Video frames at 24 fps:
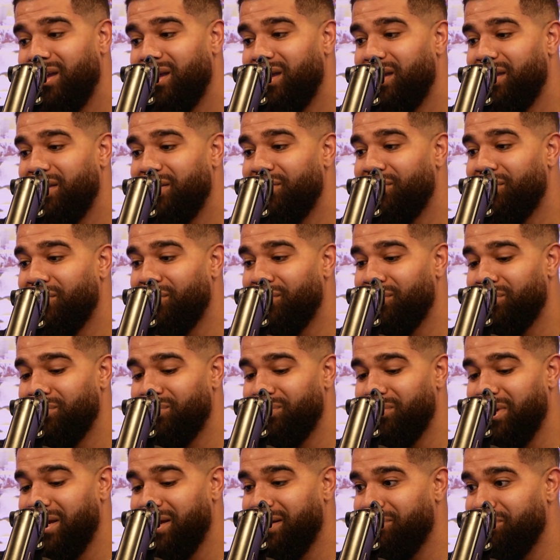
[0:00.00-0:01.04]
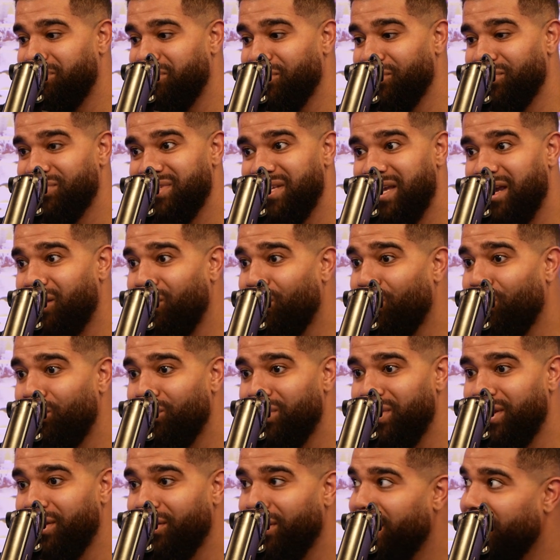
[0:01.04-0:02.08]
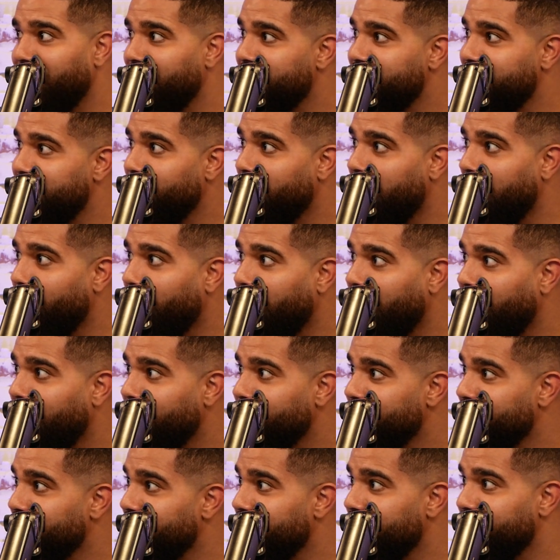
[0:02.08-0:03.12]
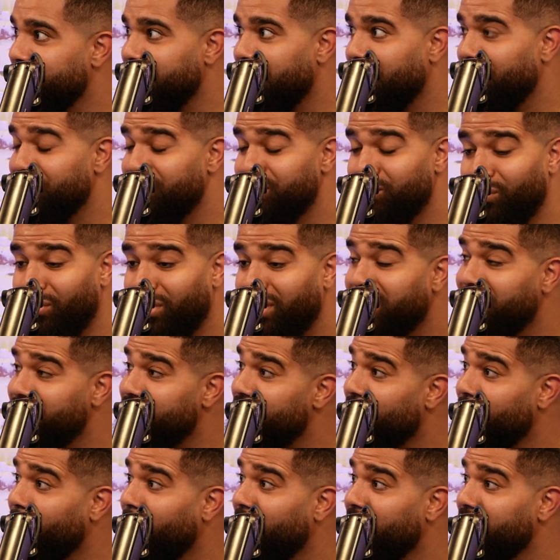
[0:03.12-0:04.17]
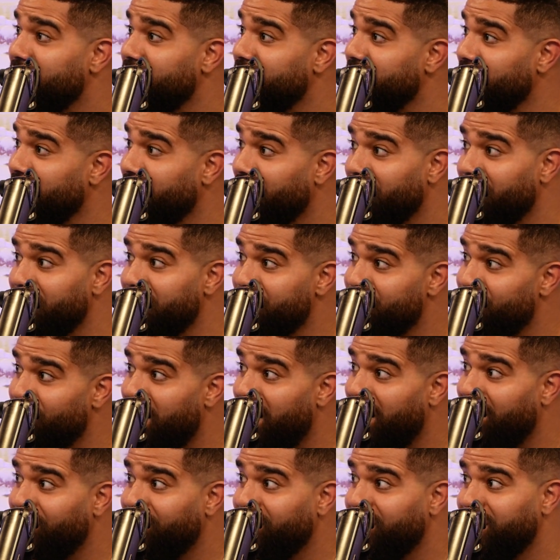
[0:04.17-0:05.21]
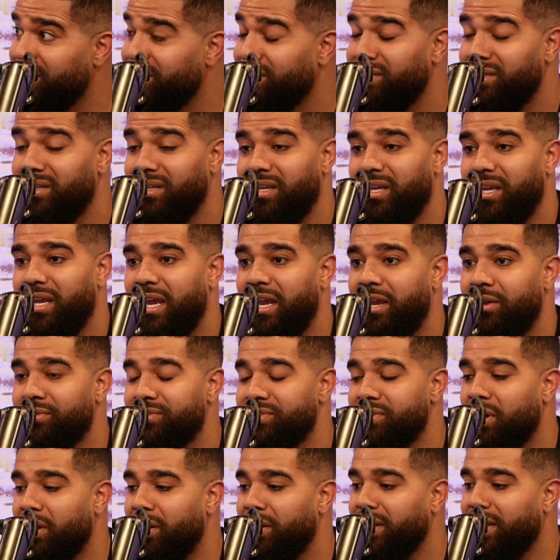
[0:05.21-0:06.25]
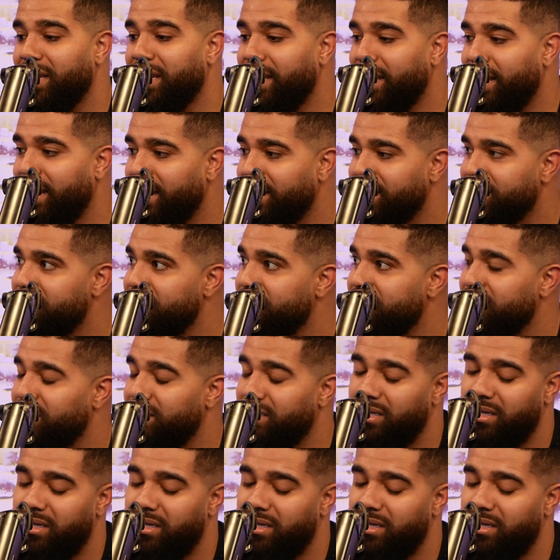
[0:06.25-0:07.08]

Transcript: You know, there was like a whole year I didn't see my mom just because I was working so much, literally traveling, and it was hard to connect.